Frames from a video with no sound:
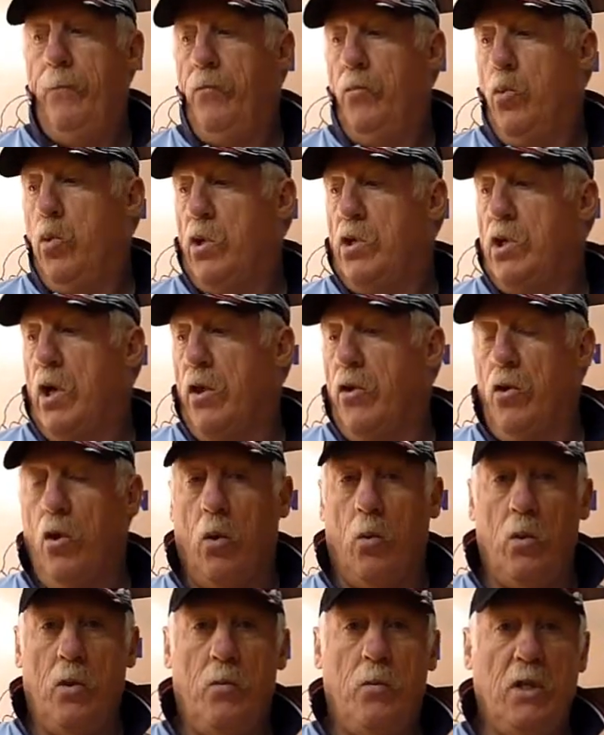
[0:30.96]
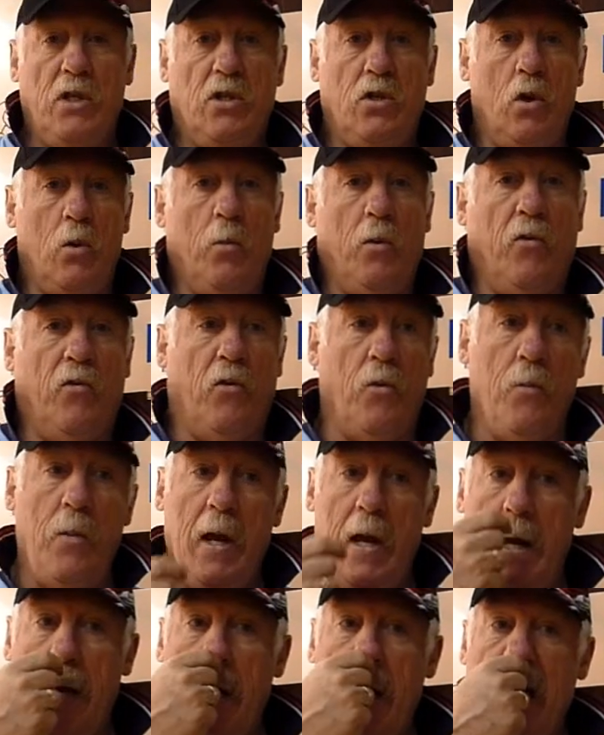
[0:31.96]
which I thought would be suitable for me
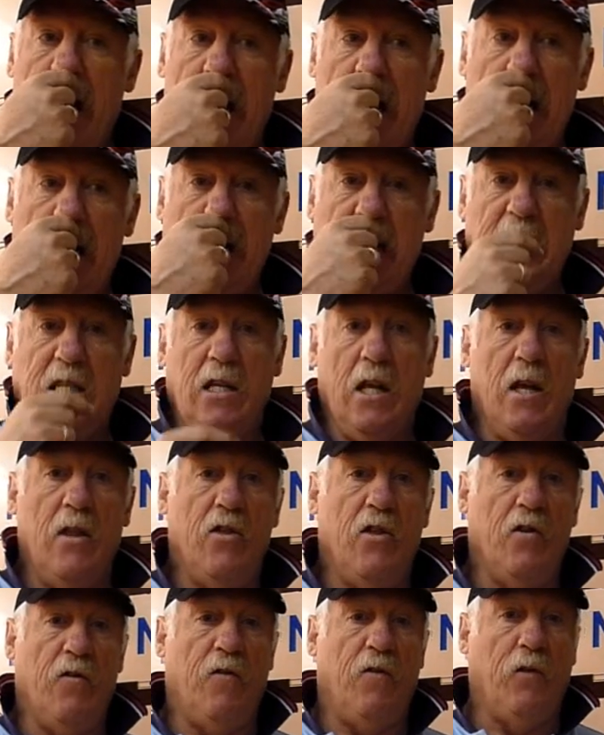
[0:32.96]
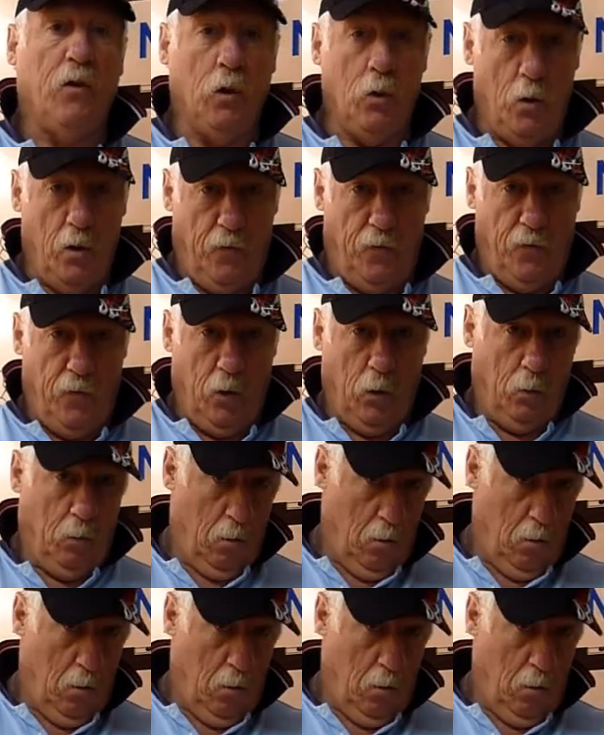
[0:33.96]
is the fluid film.